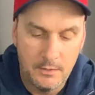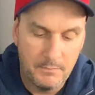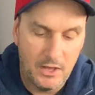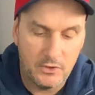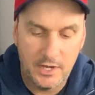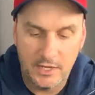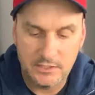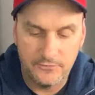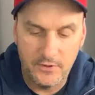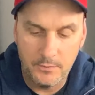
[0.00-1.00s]
male
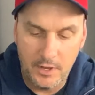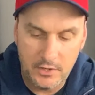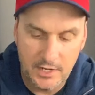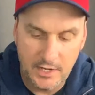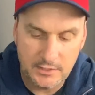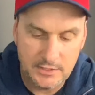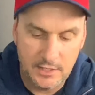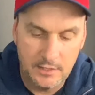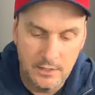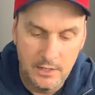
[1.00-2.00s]
connector, female
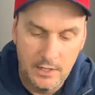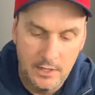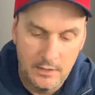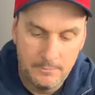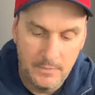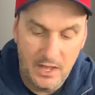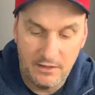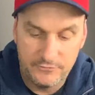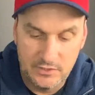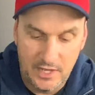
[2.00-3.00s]
connector.
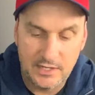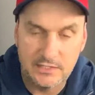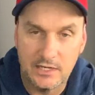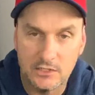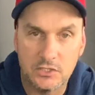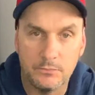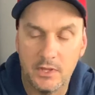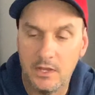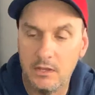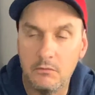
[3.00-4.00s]
Like I said, it took
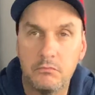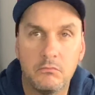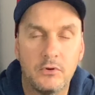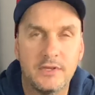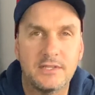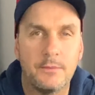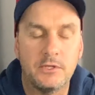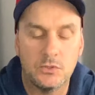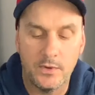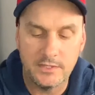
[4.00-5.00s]
me, what did it take
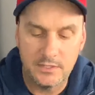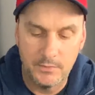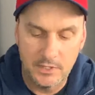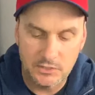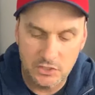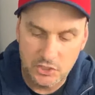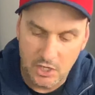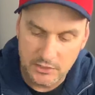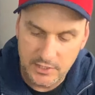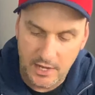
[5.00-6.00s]
me, 20 minutes to
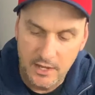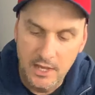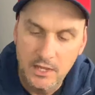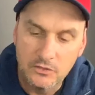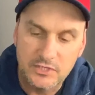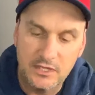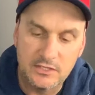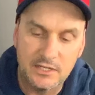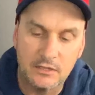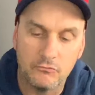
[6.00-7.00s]
charge that. You'll see
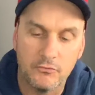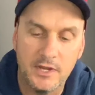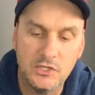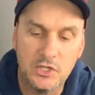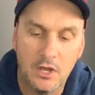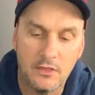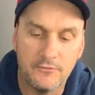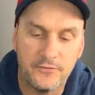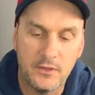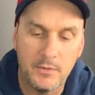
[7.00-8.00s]
there's a little ridge on
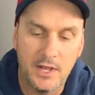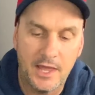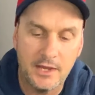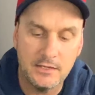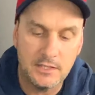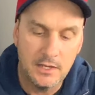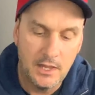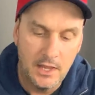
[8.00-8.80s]
the female end,